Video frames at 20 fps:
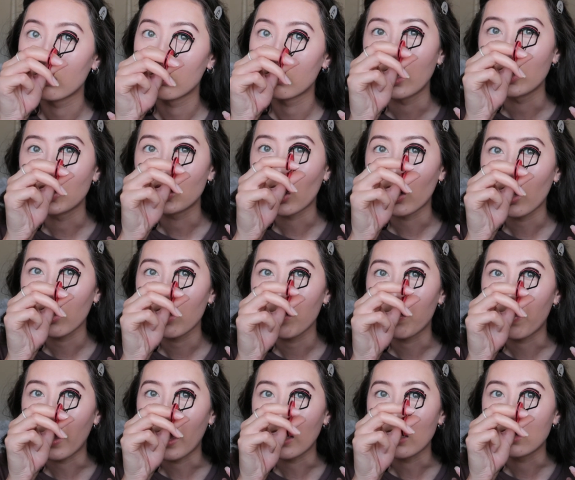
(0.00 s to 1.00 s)
I start at the
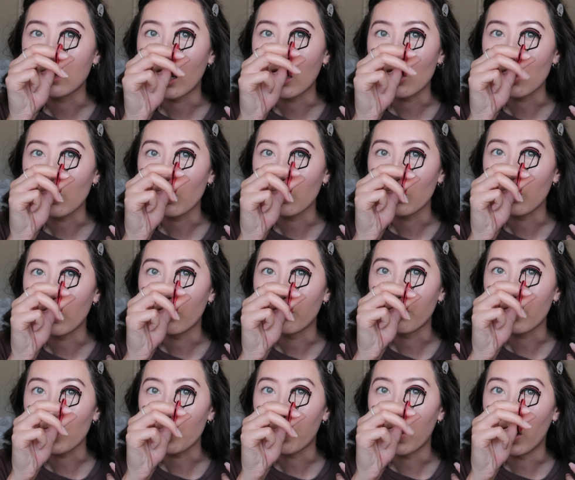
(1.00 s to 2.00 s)
base and I do a
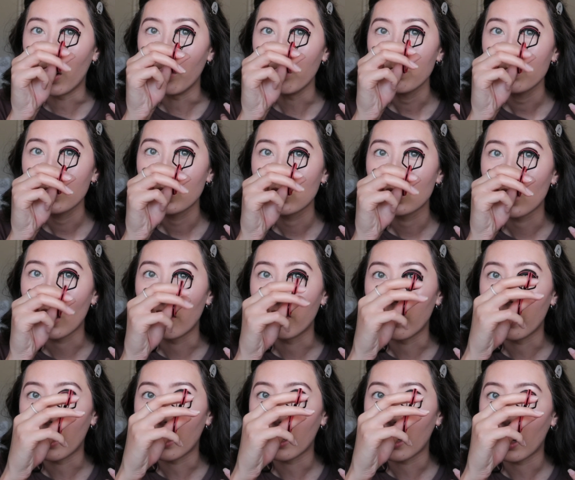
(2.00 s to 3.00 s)
few pumps, and
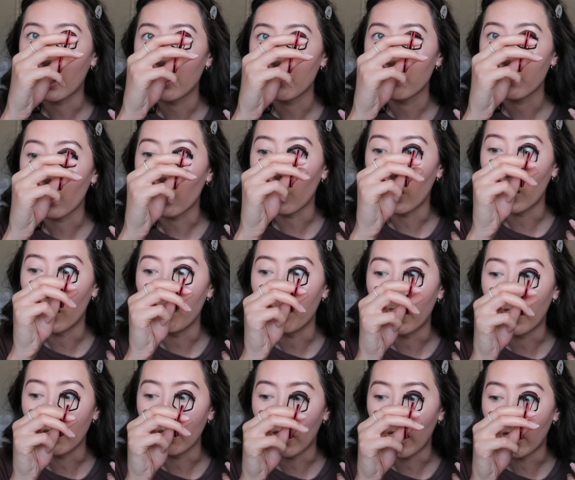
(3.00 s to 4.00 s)
then I kind of go up
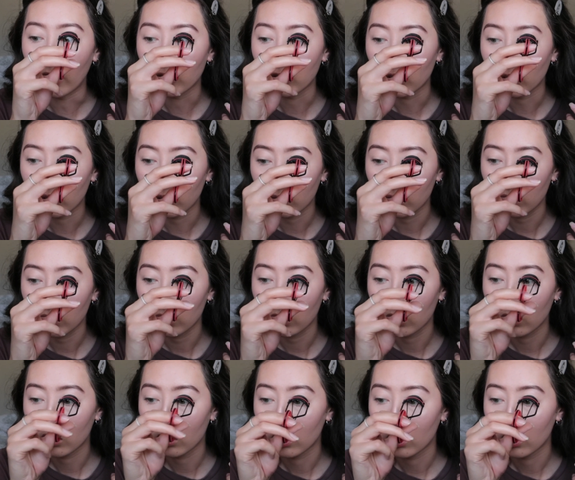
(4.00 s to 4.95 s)
my lashes